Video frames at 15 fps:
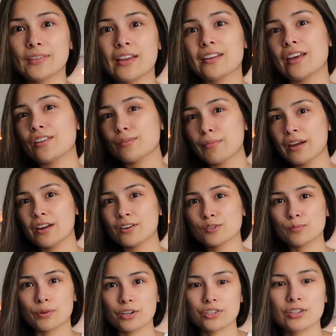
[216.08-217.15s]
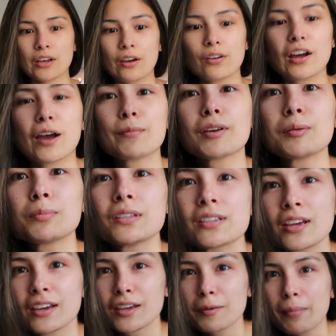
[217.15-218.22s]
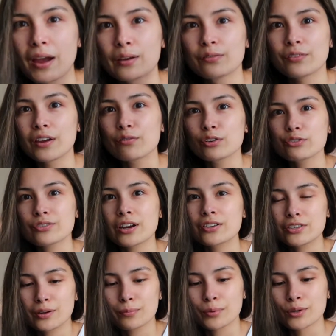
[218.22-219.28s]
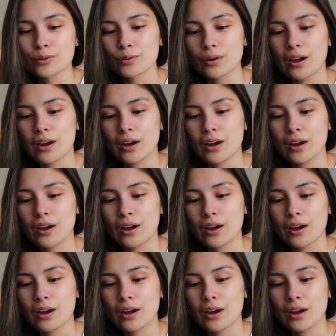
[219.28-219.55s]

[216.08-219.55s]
Now that my hair is brushed out, I'm going to be taking my favorite dry shampoo.